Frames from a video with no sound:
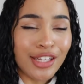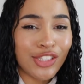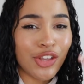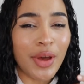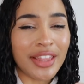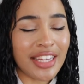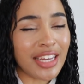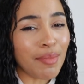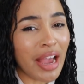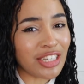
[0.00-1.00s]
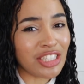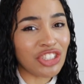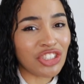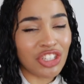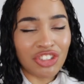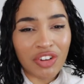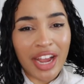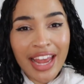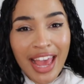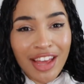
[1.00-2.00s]
So I think I'm actually just gonna
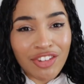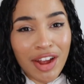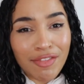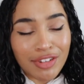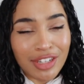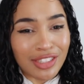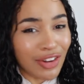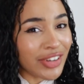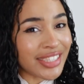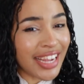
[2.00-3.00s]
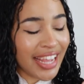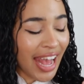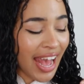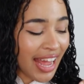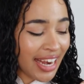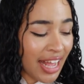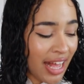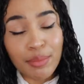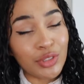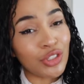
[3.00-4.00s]
try and air dry for as long as I can.
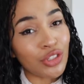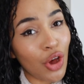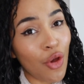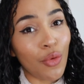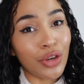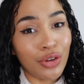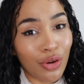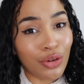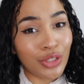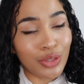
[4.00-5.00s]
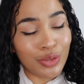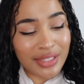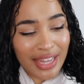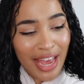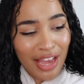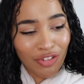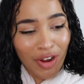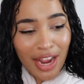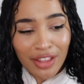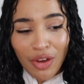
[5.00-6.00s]
I'm so not used to air
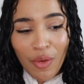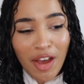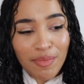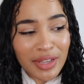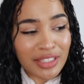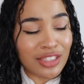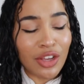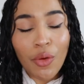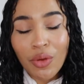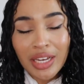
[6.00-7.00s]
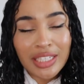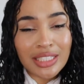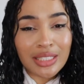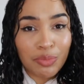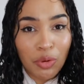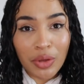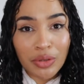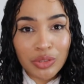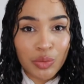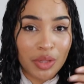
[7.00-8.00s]
drying though. I've been totally
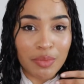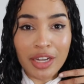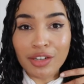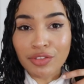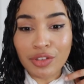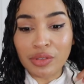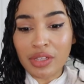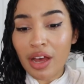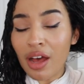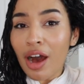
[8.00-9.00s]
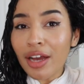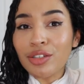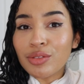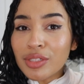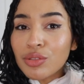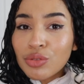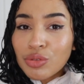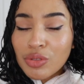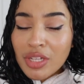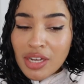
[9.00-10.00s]
spoiled with my diffuser. I use it
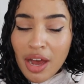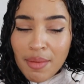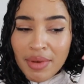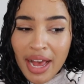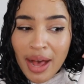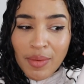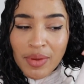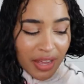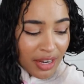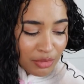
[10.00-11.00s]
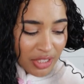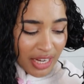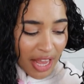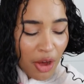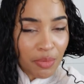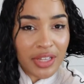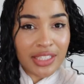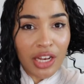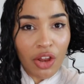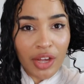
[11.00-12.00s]
all the time now, but I'm just gonna help
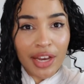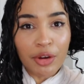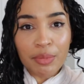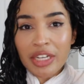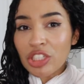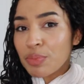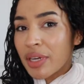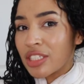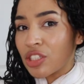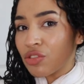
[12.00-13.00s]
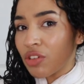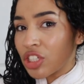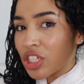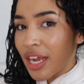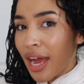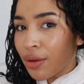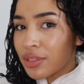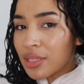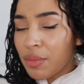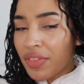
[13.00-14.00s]
things along a little bit just by scrunching
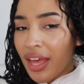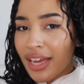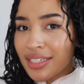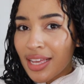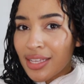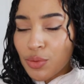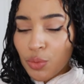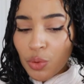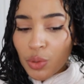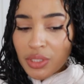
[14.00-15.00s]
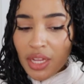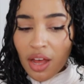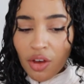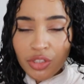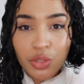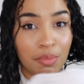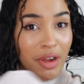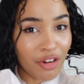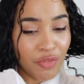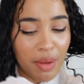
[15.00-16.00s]
out some of the excess water onto a
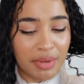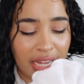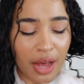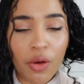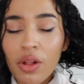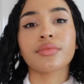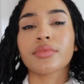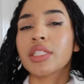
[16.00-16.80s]
microfiber towel.